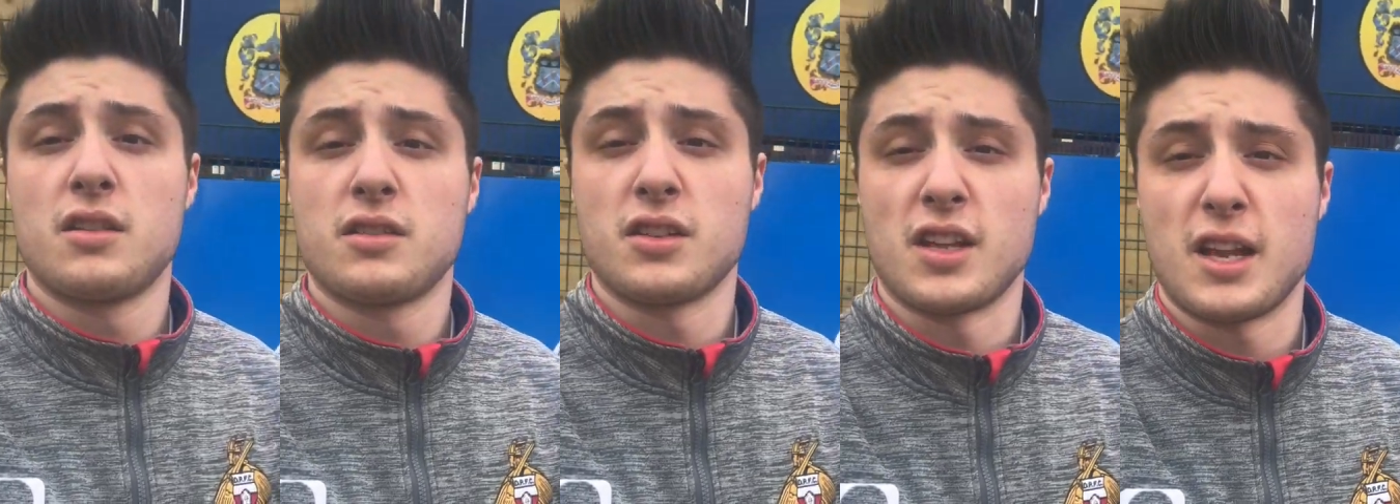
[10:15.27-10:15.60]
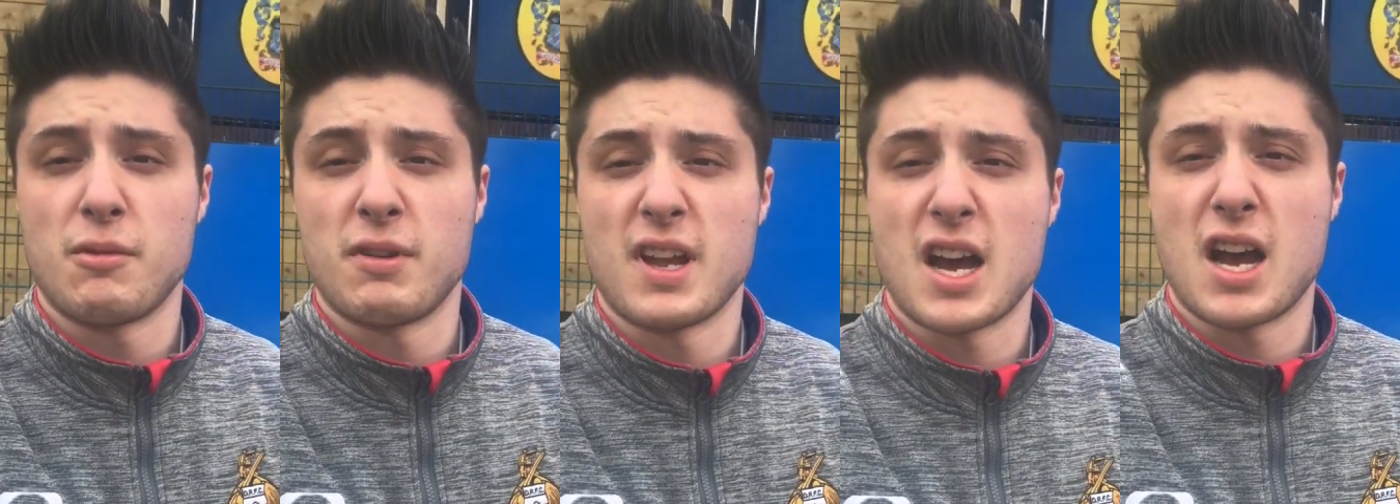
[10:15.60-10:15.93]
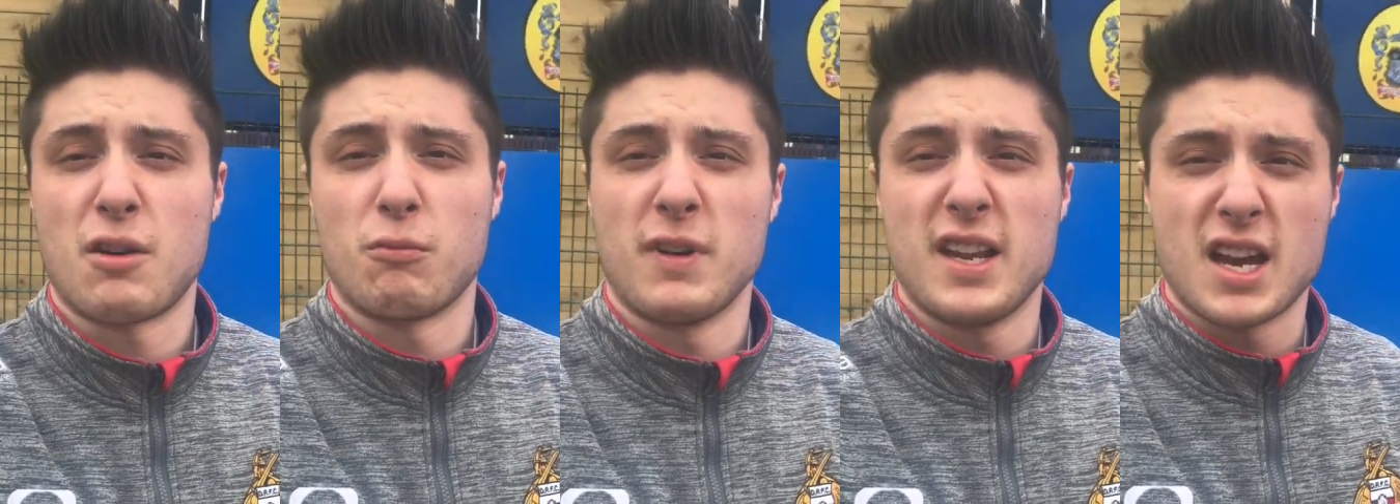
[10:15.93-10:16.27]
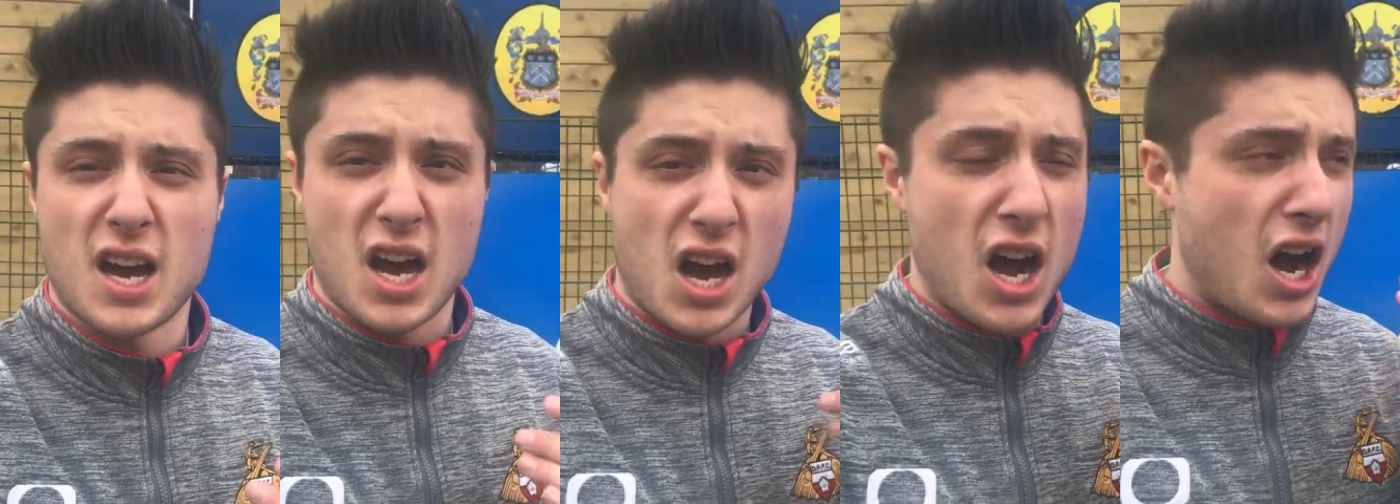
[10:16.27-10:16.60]
So here we
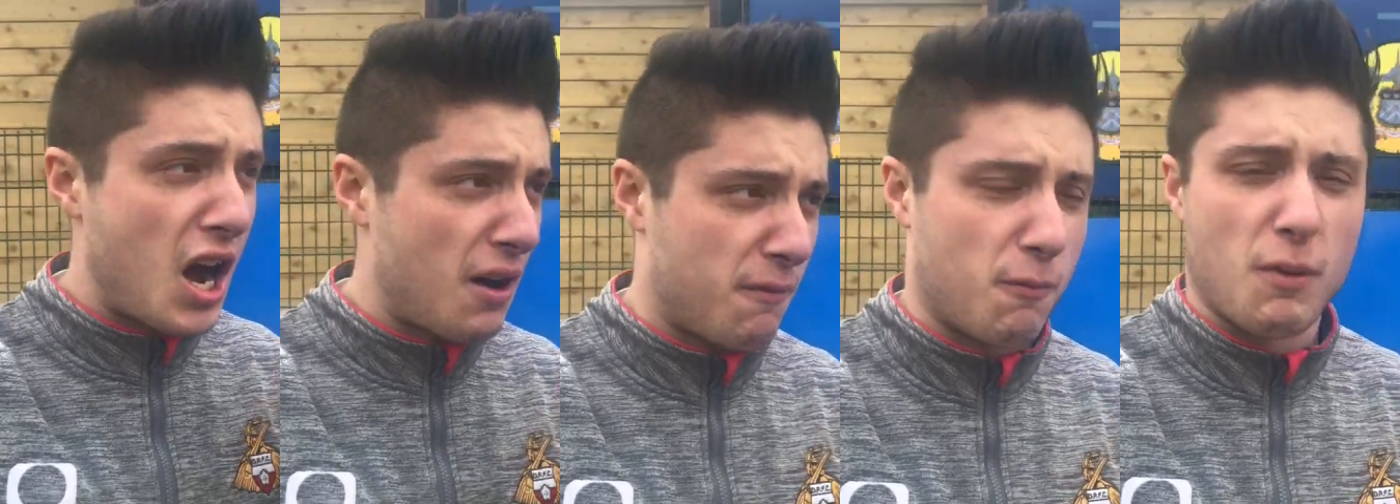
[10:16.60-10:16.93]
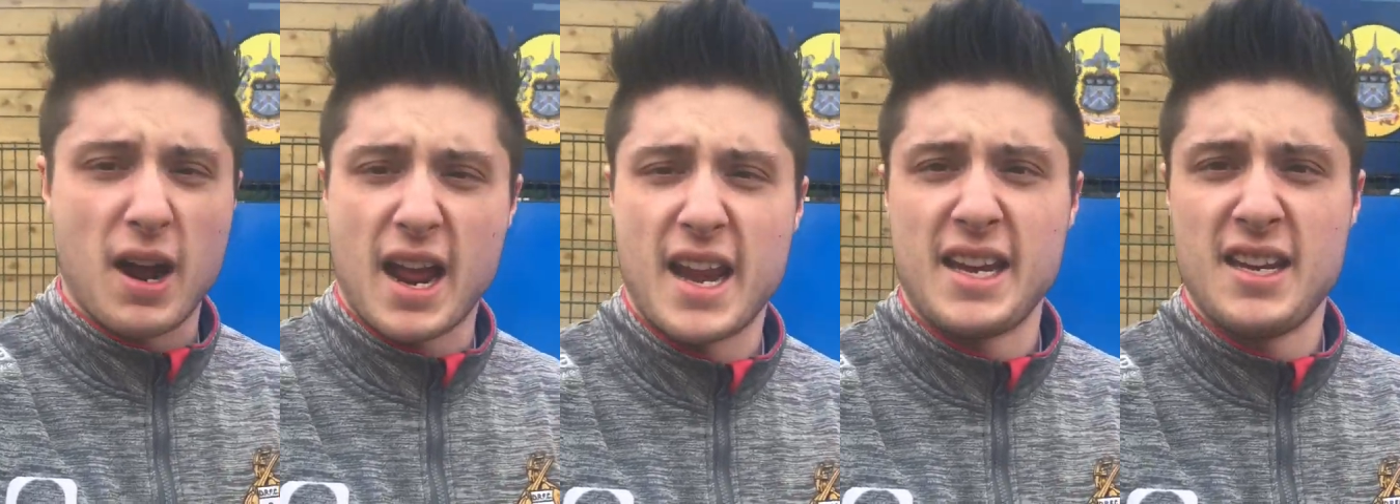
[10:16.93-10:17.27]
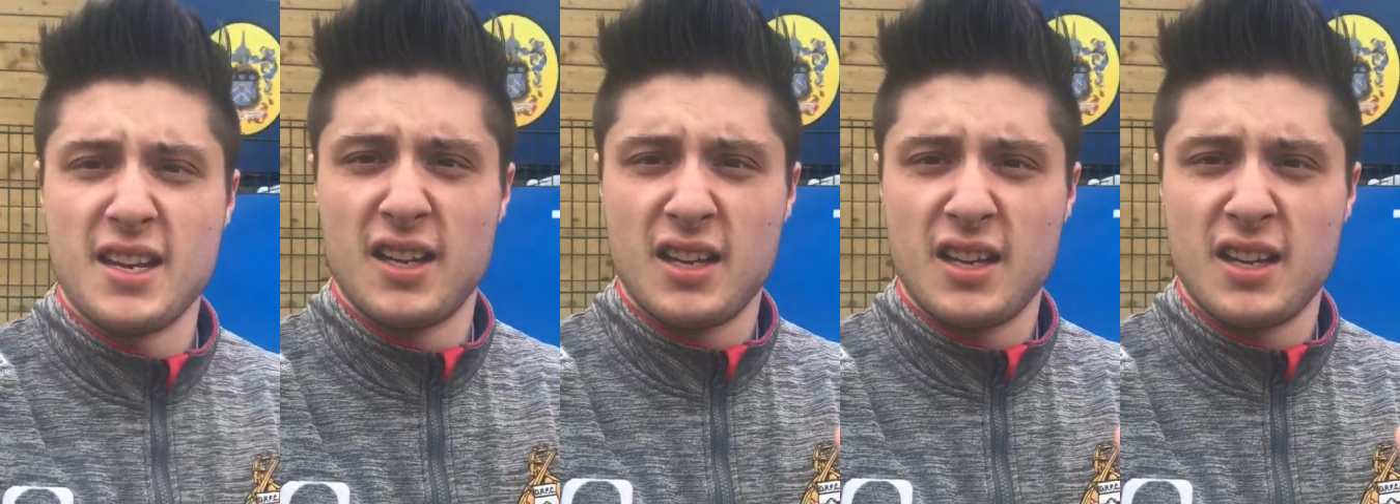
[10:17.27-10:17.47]
are halfway